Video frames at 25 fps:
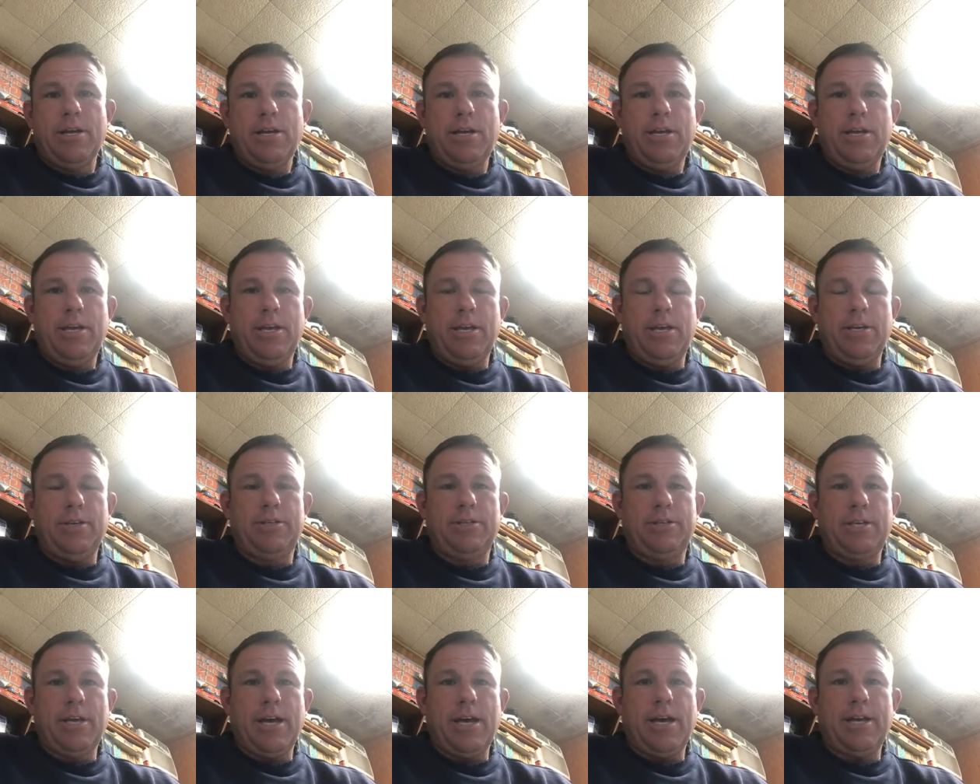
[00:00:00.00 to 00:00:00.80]

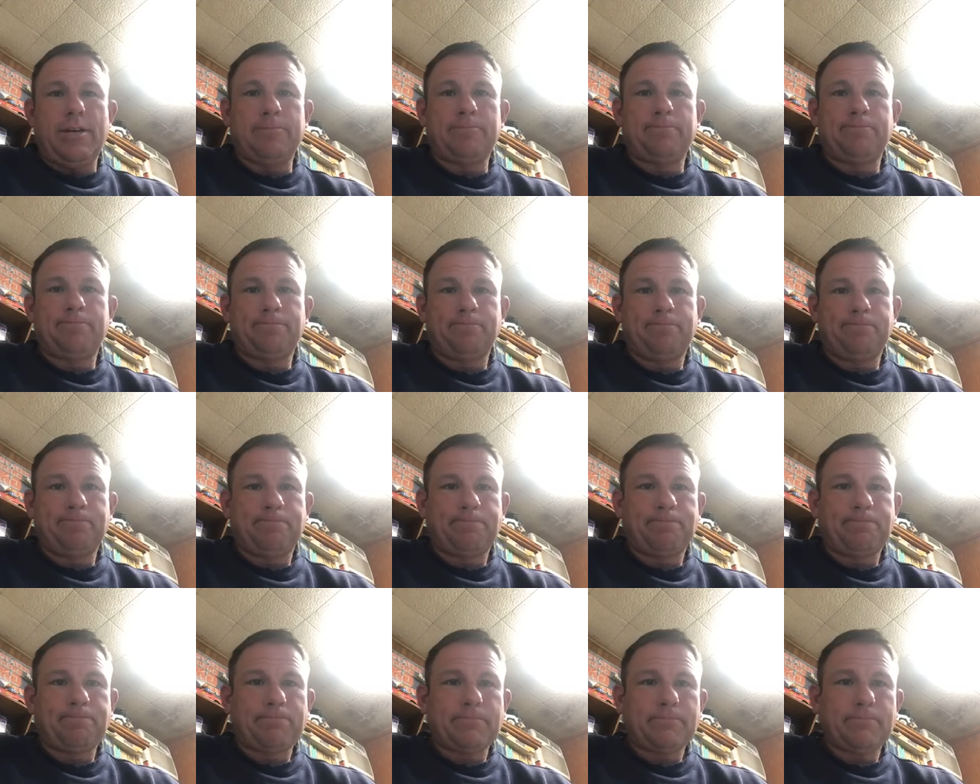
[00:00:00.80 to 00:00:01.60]
is,
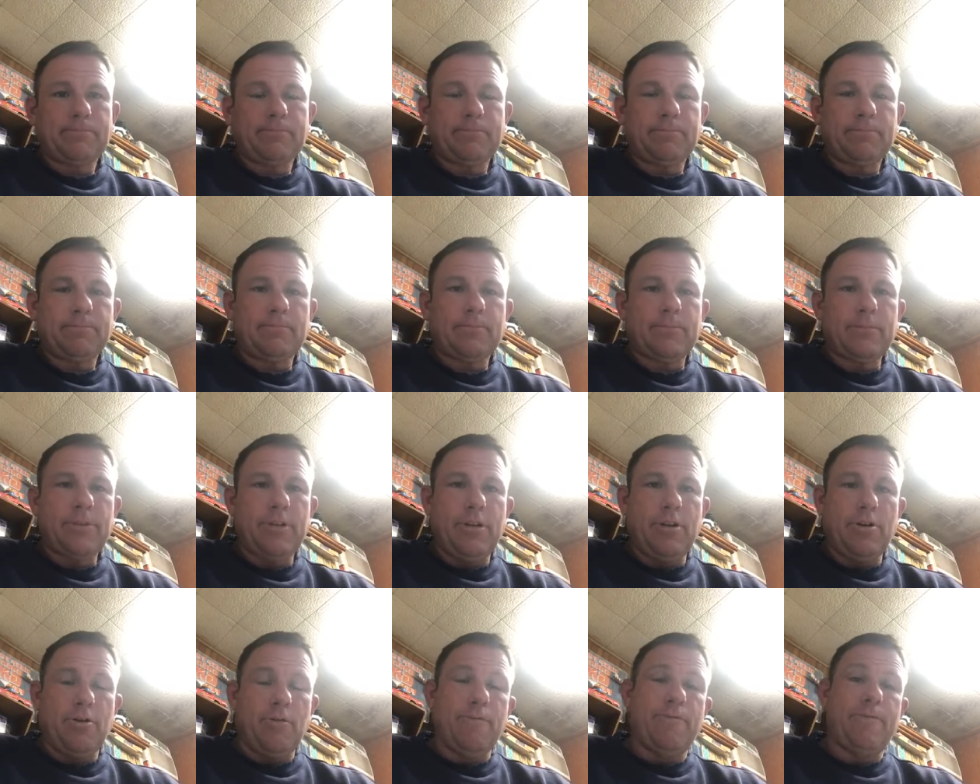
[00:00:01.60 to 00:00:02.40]

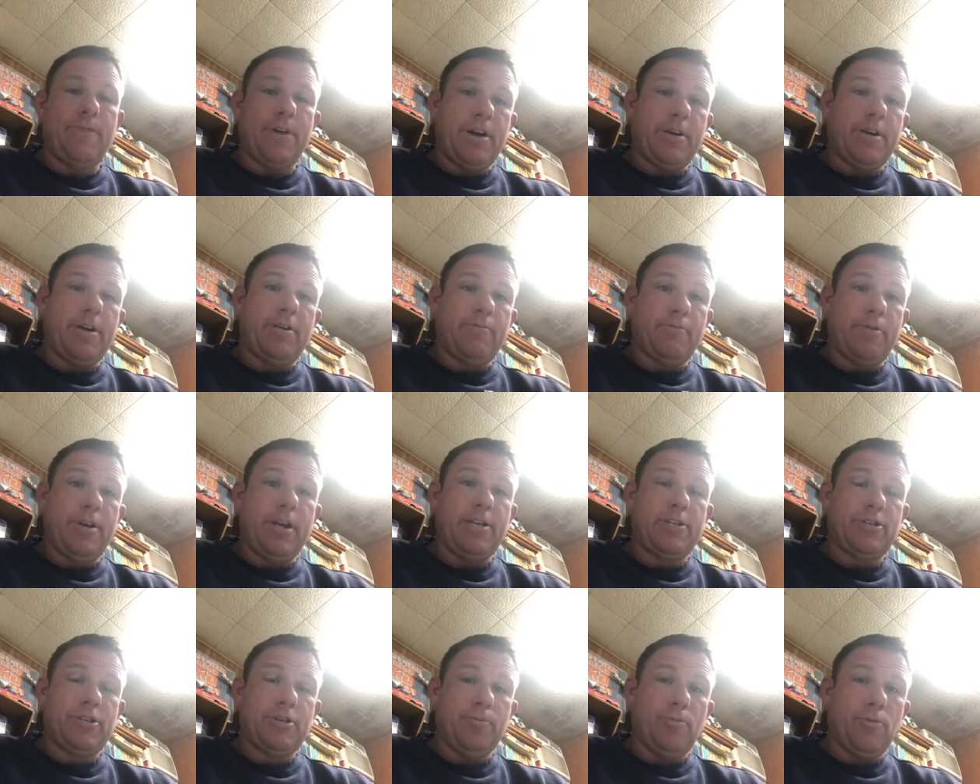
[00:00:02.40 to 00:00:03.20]
very
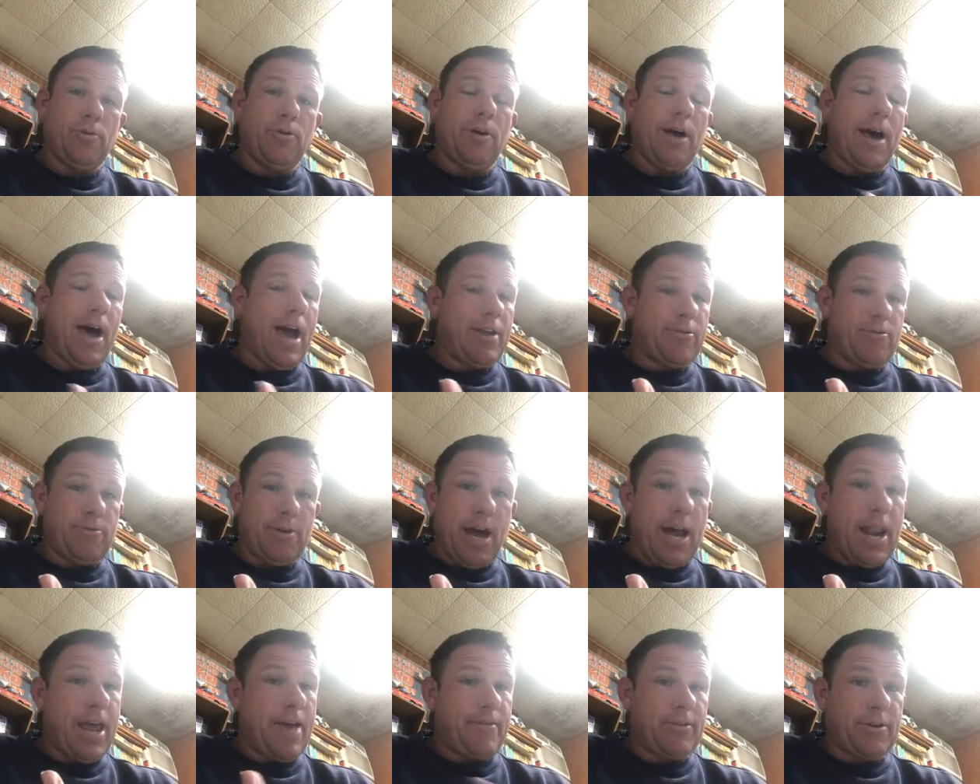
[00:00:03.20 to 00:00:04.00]
reasonable. I do
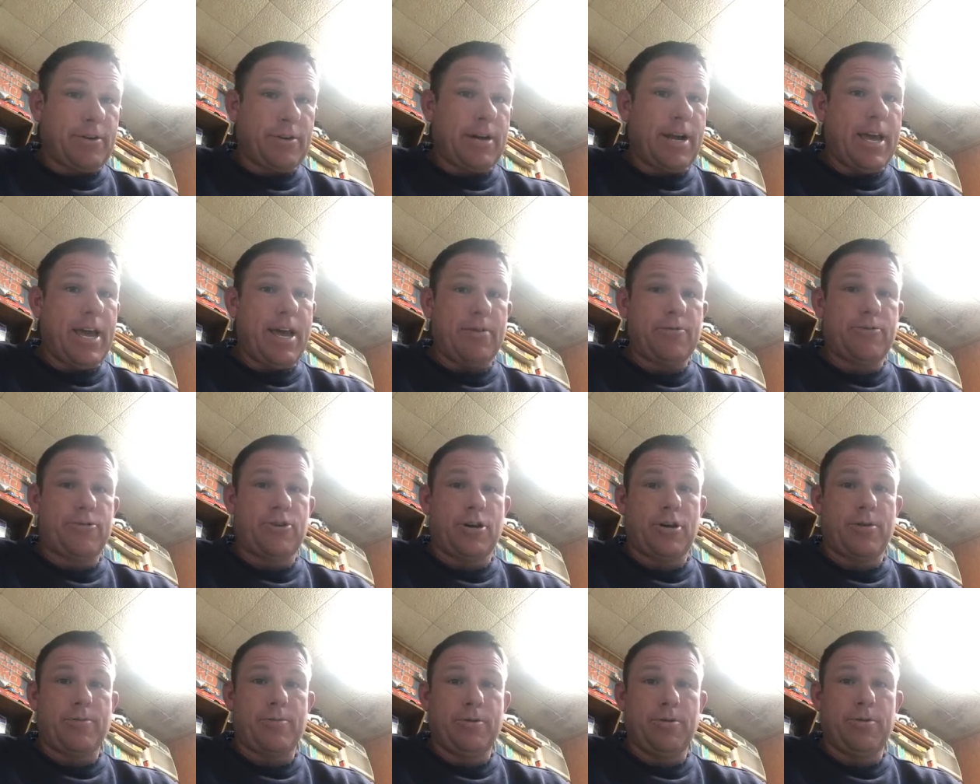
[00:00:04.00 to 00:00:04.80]
not have a Greyhound
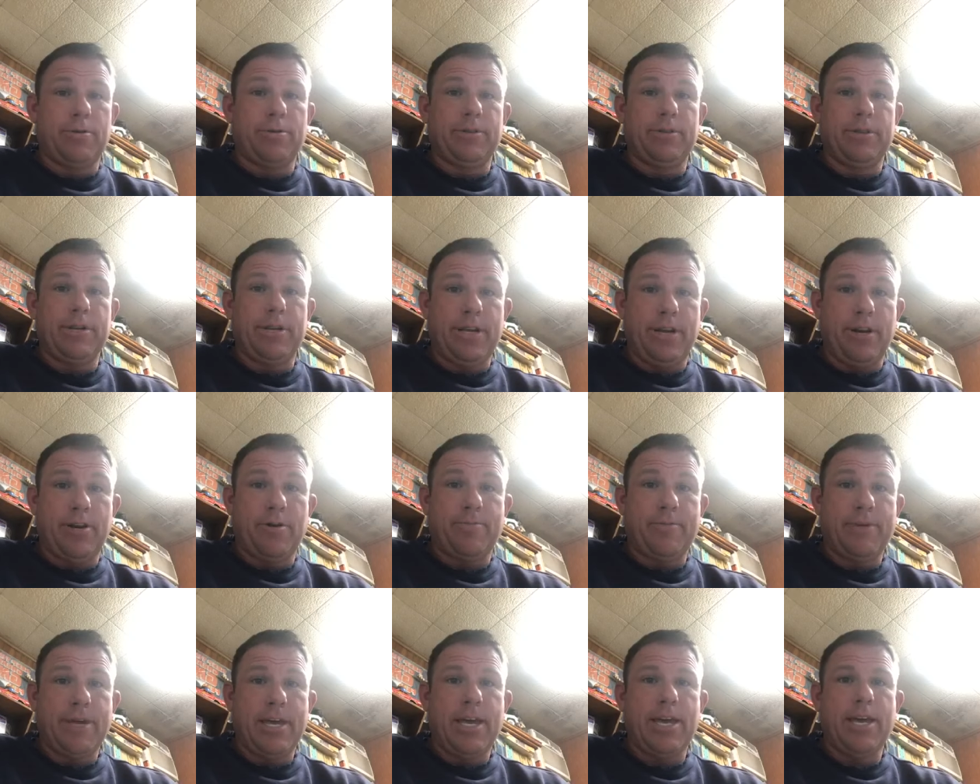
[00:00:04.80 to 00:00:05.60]
terminal
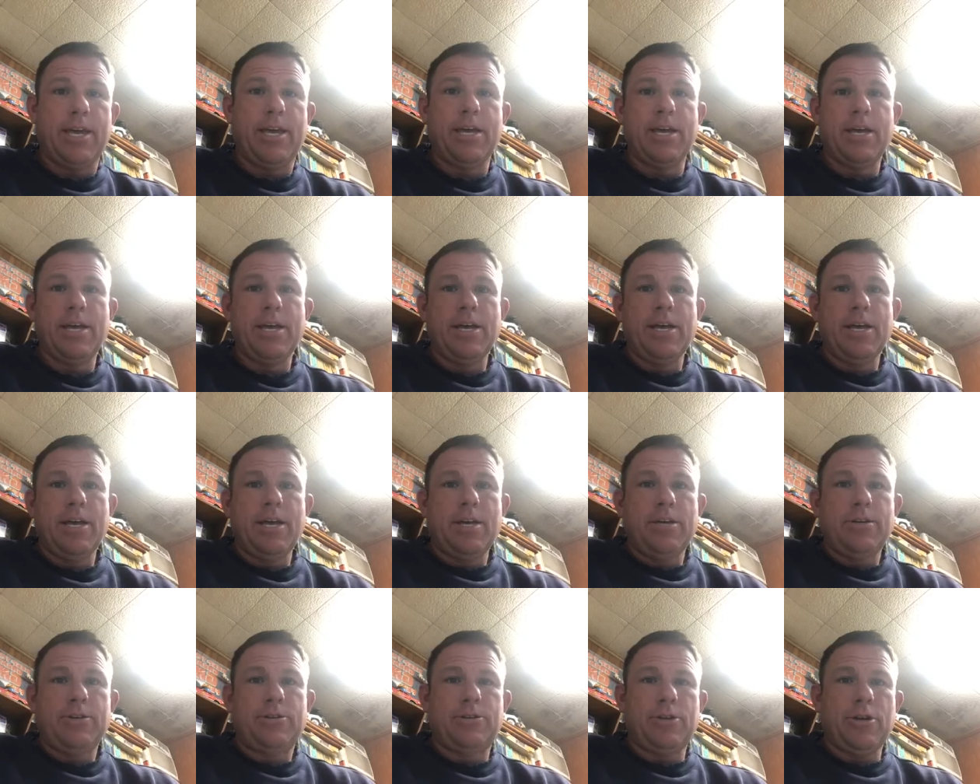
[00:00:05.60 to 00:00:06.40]
near me,
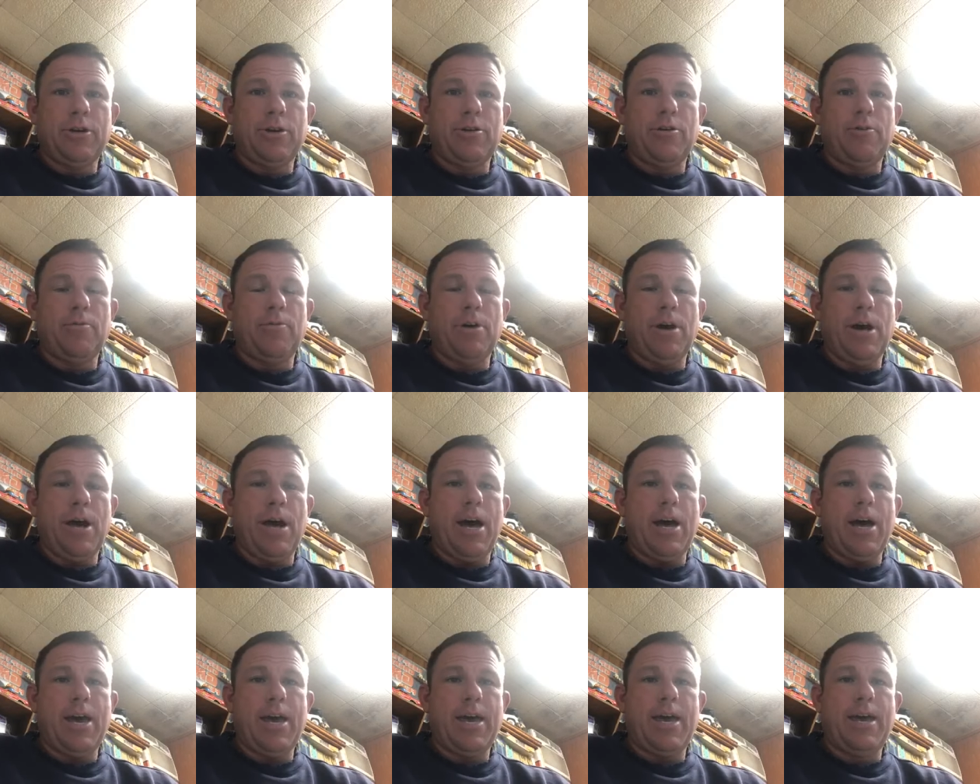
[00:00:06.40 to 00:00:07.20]
so
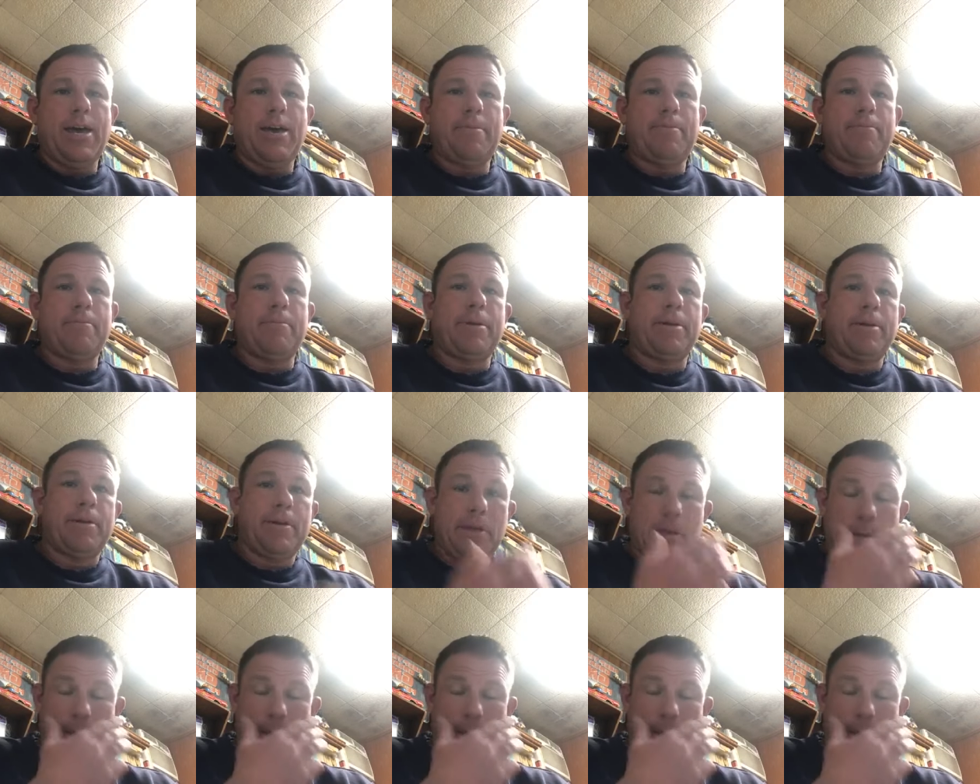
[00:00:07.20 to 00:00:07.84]
I am